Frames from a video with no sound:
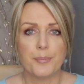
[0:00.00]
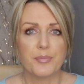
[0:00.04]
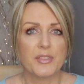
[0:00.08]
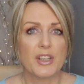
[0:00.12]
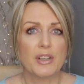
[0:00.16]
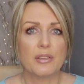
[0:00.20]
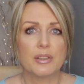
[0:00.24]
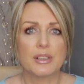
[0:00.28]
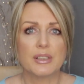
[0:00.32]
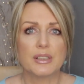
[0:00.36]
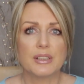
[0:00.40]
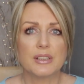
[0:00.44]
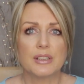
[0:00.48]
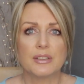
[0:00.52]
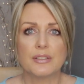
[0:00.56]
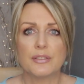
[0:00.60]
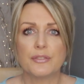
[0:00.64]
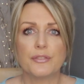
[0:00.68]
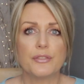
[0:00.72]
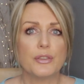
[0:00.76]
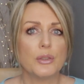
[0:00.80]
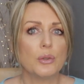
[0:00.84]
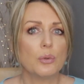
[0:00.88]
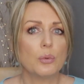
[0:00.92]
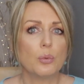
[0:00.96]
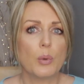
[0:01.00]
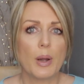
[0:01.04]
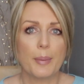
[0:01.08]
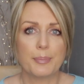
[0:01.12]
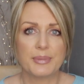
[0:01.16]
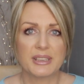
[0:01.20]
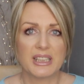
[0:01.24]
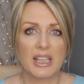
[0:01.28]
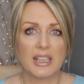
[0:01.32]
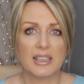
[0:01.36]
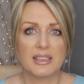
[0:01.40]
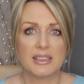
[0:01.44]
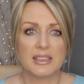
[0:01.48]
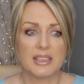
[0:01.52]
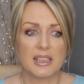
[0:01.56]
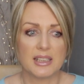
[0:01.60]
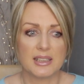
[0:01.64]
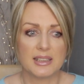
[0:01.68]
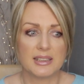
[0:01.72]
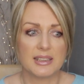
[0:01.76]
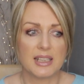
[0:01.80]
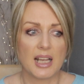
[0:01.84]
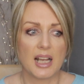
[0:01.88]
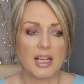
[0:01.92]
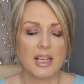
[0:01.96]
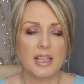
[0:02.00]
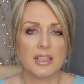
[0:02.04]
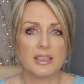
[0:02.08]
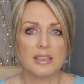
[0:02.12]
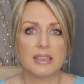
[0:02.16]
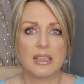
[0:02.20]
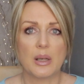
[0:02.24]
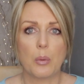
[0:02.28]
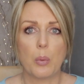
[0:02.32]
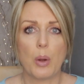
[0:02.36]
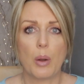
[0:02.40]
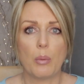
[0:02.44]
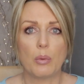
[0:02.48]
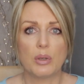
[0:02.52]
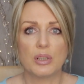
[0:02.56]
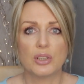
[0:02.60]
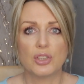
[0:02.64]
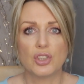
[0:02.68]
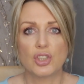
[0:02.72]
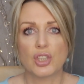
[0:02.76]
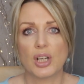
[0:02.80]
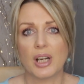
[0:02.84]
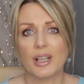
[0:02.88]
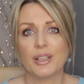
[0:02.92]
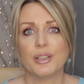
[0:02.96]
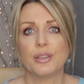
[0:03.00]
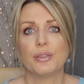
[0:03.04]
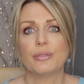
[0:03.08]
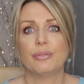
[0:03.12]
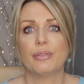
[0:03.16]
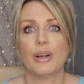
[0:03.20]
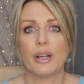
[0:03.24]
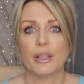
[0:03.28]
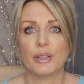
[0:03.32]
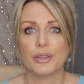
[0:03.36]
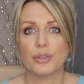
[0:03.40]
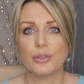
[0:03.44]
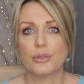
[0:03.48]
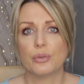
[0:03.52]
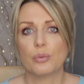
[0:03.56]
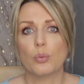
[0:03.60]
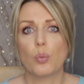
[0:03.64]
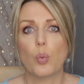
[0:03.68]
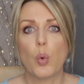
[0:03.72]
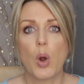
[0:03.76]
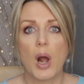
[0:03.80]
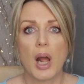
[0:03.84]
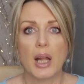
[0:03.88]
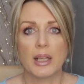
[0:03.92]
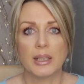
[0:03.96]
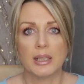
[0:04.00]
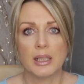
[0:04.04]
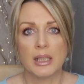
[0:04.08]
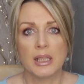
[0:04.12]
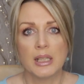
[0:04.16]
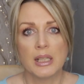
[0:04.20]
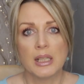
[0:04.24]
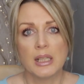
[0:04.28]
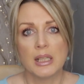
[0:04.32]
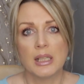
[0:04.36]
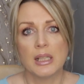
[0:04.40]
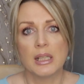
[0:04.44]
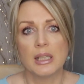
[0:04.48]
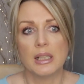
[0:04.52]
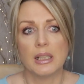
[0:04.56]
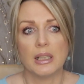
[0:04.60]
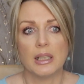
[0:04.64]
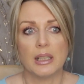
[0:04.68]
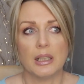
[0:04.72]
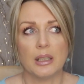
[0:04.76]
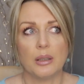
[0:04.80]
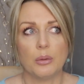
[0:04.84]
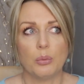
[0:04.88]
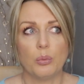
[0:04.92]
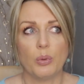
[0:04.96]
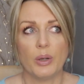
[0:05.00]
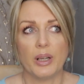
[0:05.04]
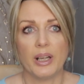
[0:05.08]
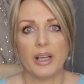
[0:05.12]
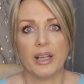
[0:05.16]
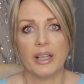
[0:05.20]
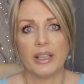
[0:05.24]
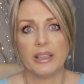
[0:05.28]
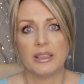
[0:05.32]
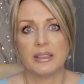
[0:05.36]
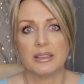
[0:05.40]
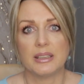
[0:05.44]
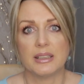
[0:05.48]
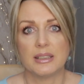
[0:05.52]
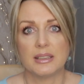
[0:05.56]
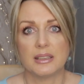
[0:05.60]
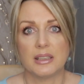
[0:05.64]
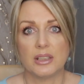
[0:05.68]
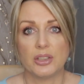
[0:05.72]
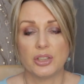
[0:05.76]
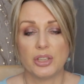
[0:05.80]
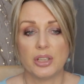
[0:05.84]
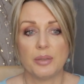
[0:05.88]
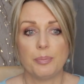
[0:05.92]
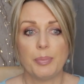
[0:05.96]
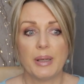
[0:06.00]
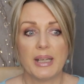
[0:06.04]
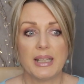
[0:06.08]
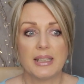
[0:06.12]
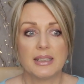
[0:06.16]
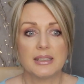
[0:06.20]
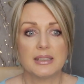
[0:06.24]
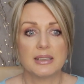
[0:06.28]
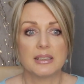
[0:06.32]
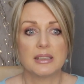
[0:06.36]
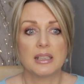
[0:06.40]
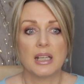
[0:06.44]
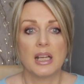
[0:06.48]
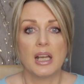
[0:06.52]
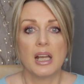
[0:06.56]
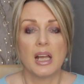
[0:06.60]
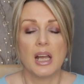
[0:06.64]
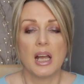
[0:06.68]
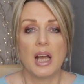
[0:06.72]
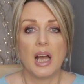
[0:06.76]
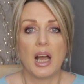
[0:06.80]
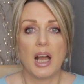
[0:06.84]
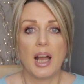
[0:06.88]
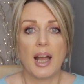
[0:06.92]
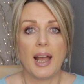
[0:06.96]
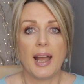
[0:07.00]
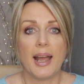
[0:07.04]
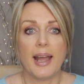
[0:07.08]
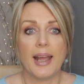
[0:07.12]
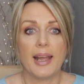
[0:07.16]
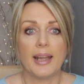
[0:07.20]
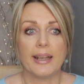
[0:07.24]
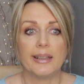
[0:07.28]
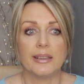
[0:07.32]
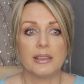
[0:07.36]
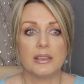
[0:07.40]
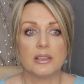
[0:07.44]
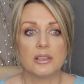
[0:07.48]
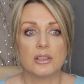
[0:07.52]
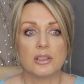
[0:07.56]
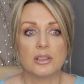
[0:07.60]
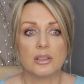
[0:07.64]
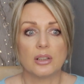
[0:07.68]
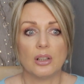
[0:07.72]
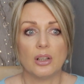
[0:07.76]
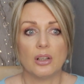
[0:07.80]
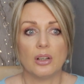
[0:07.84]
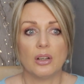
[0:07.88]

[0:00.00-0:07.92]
There is few websites that sell it, so I will try to find you one where it is the cheapest. And